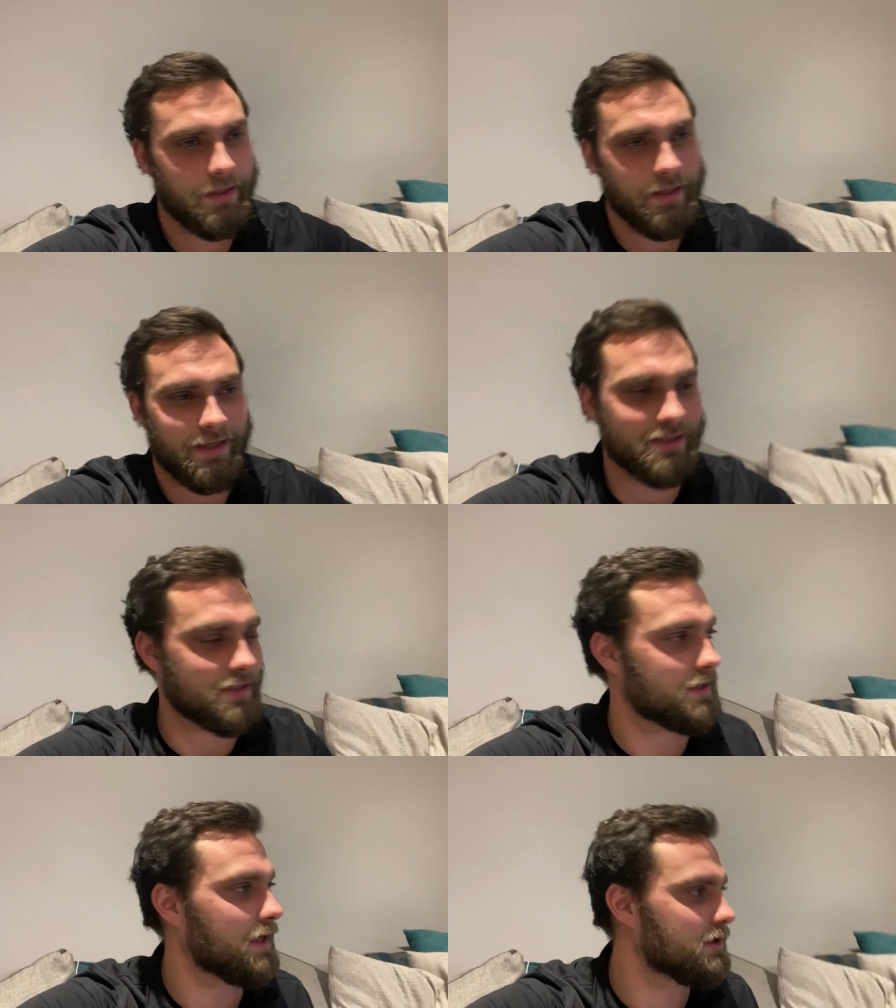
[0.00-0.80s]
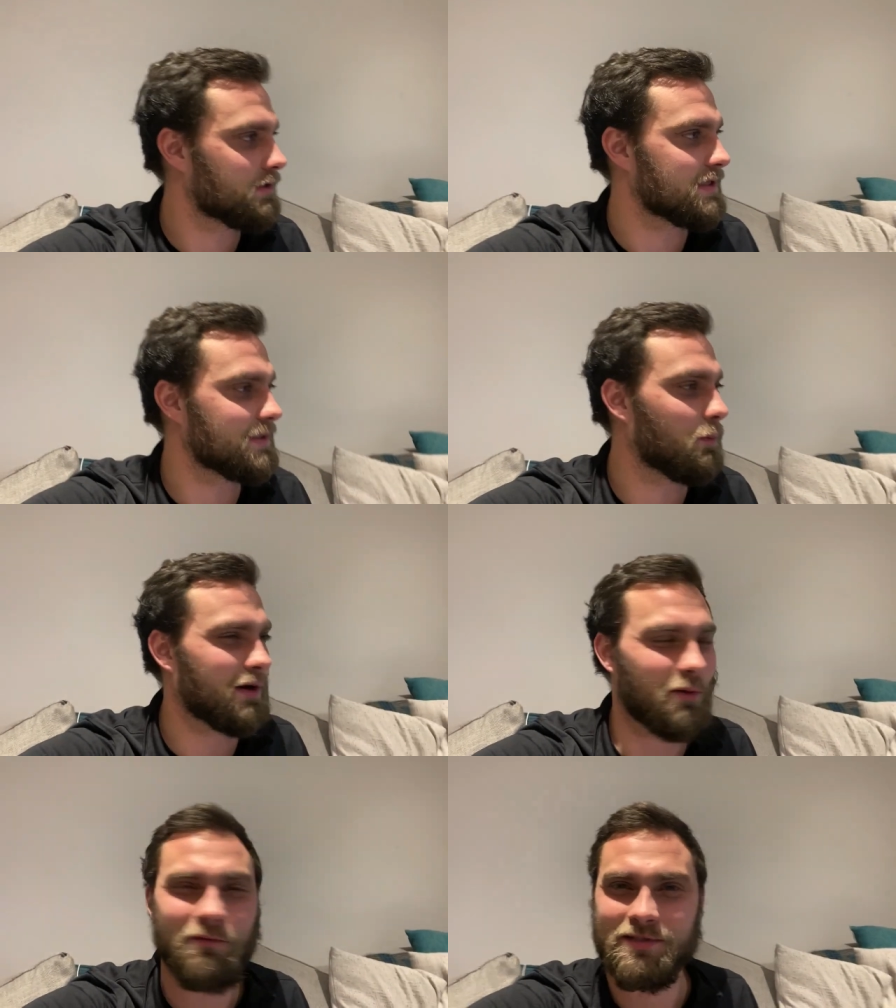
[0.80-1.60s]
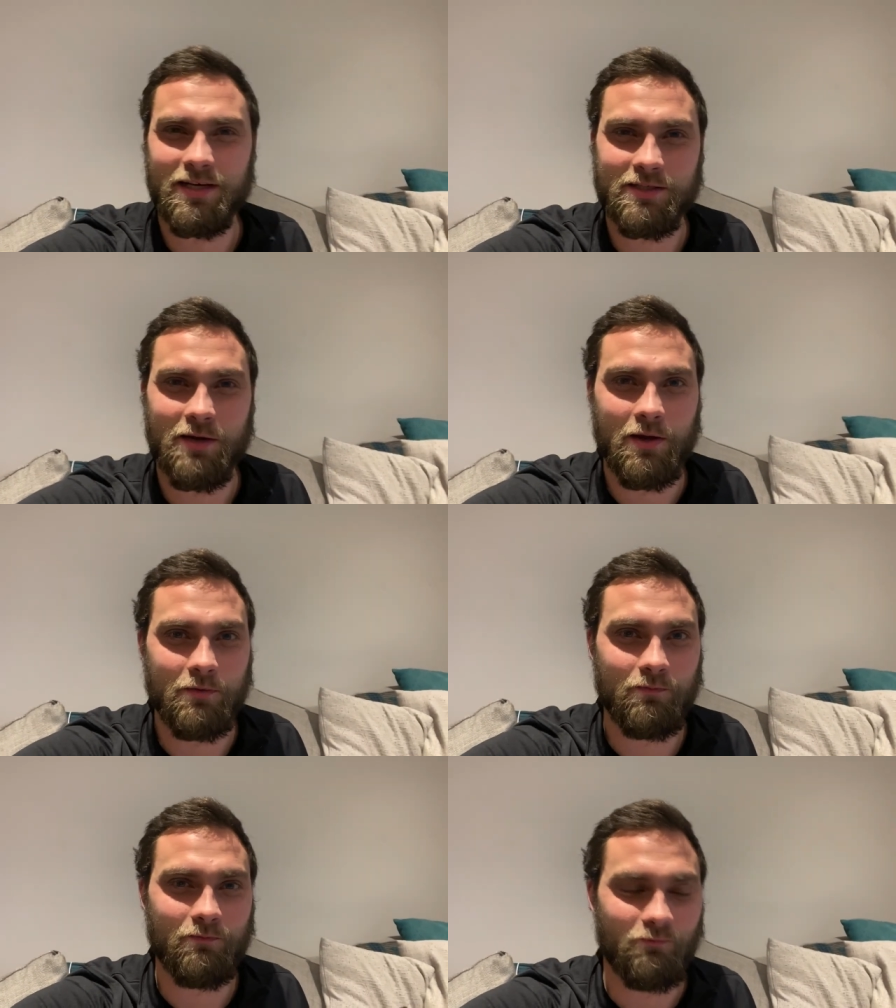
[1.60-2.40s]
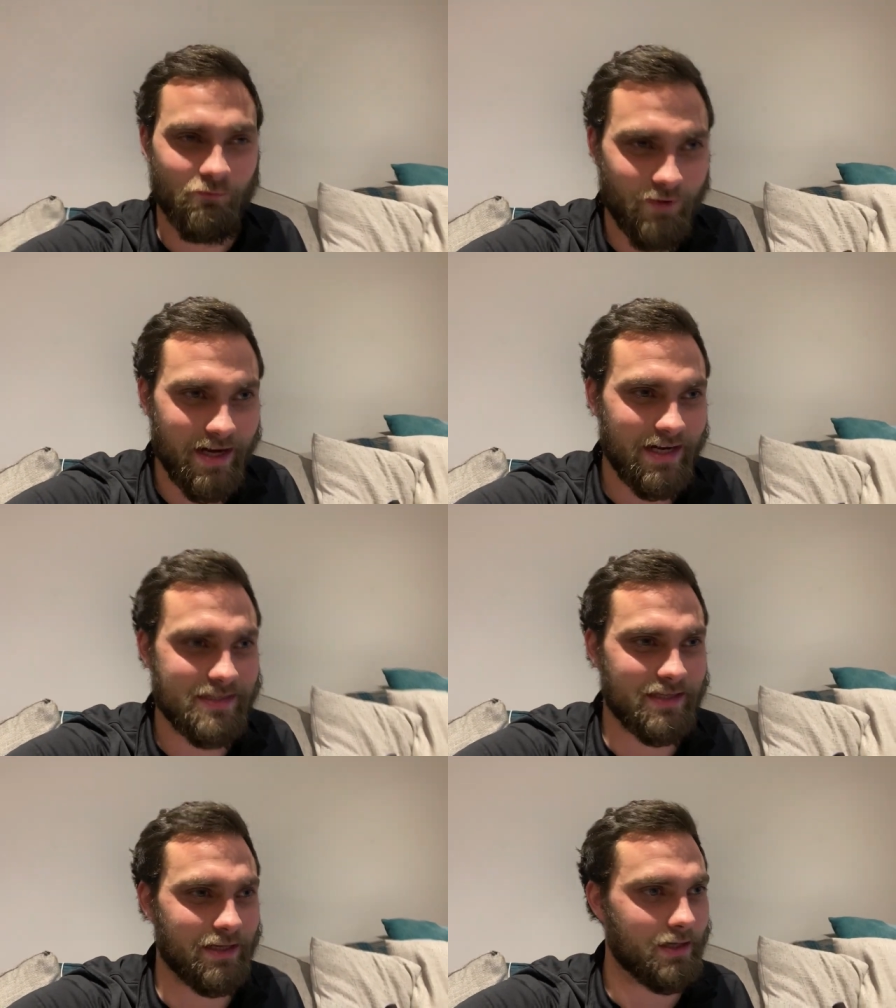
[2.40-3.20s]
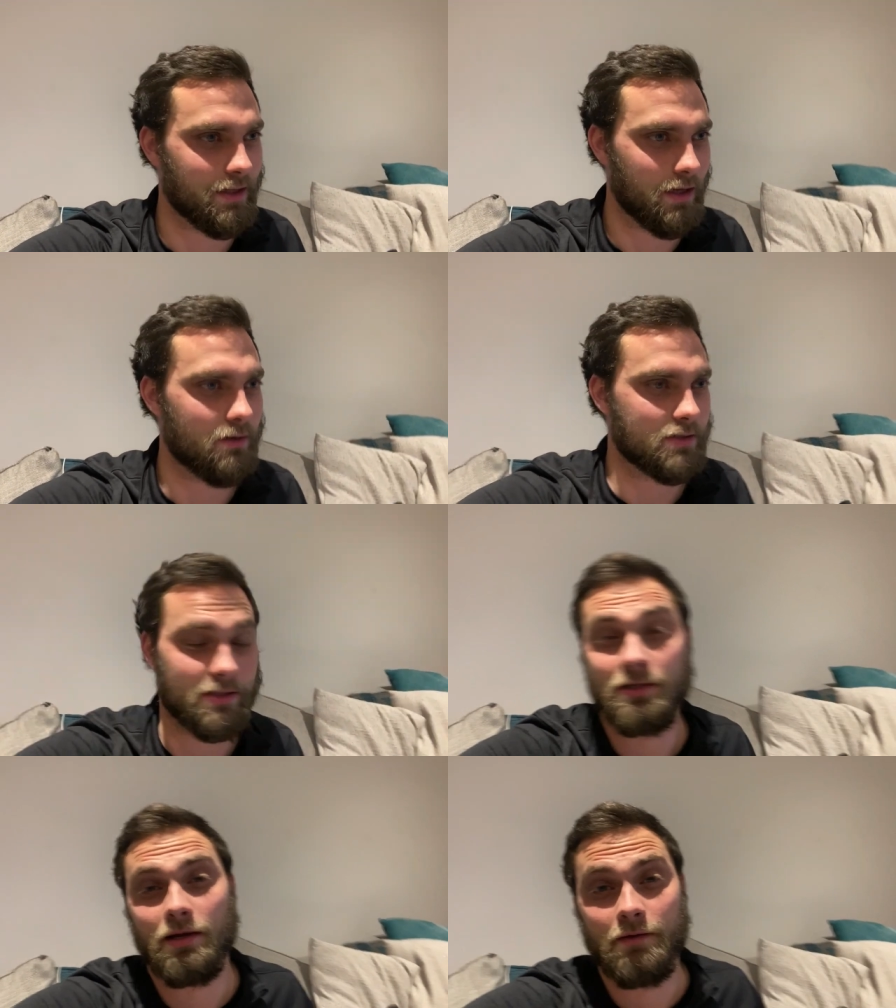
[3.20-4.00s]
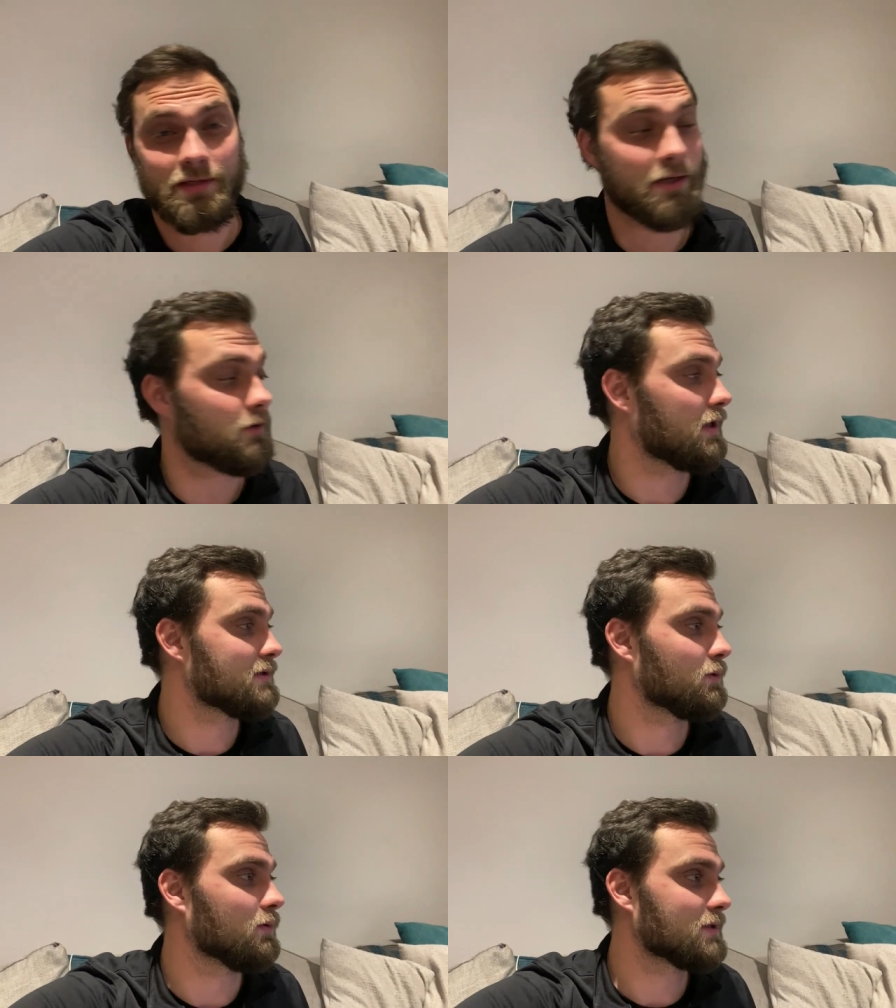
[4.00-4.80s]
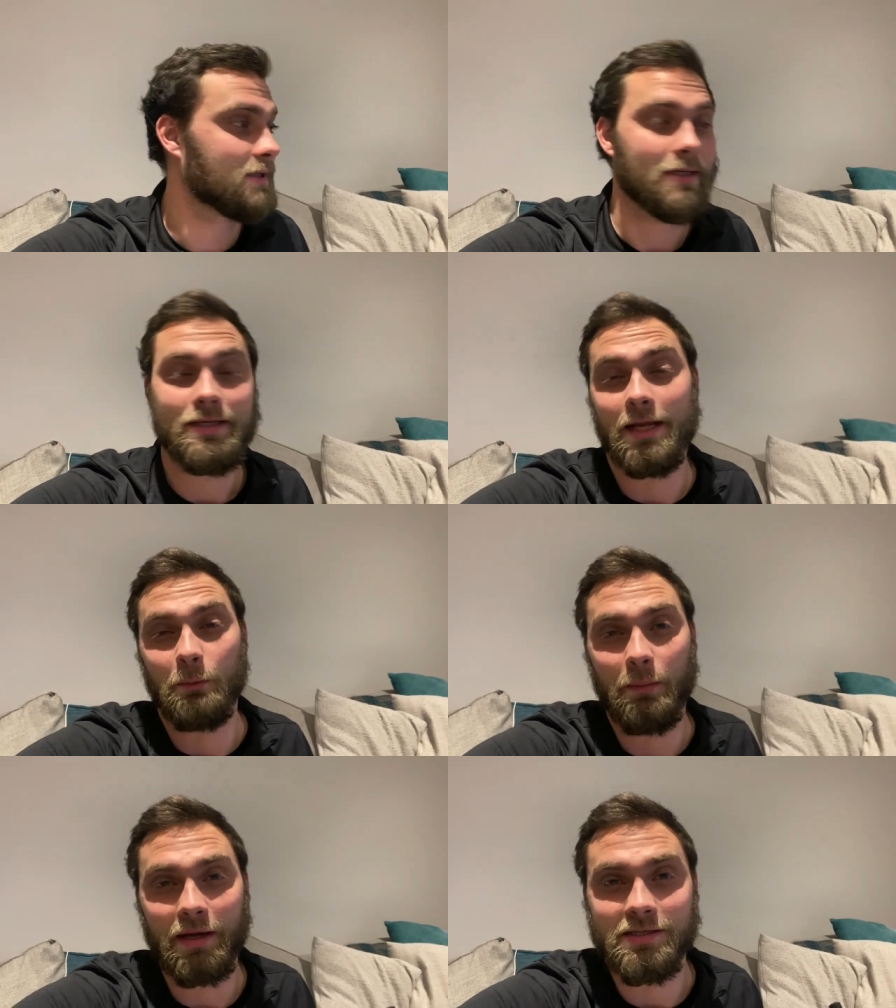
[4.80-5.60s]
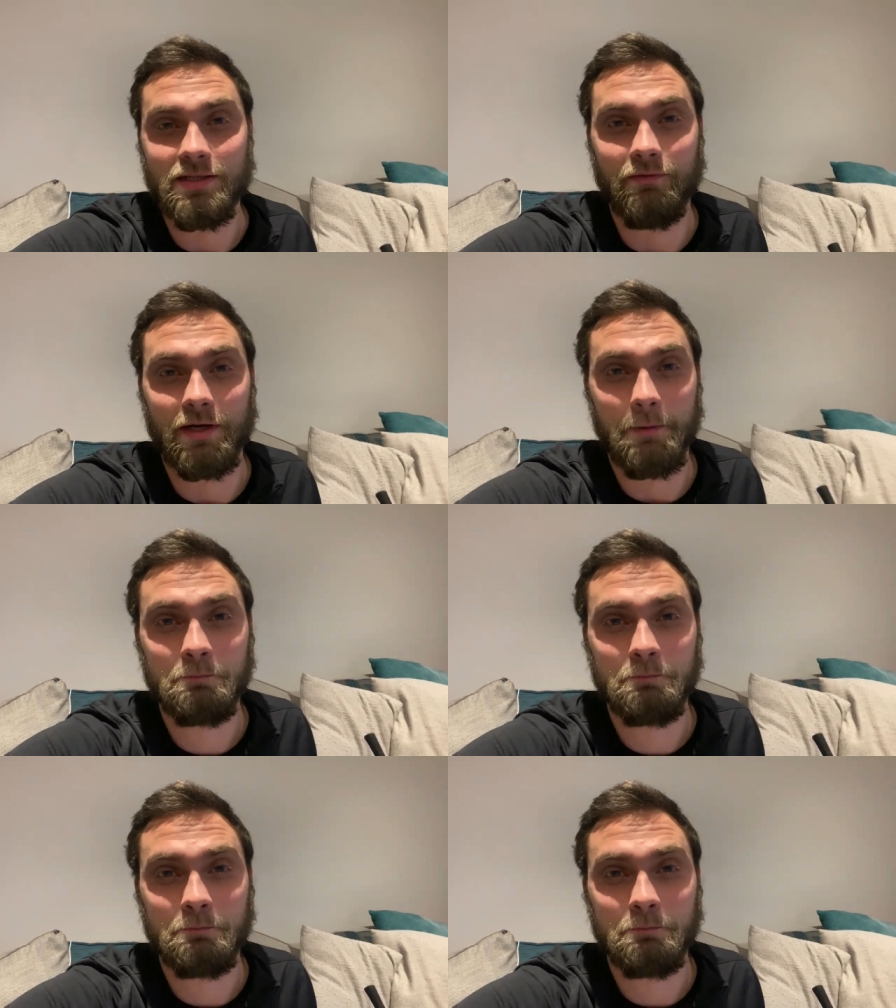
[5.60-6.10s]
It's just an interesting one. And obviously I don't know realistically the answer. So I'd love to hear your guys' thoughts. Anyway, back into the video.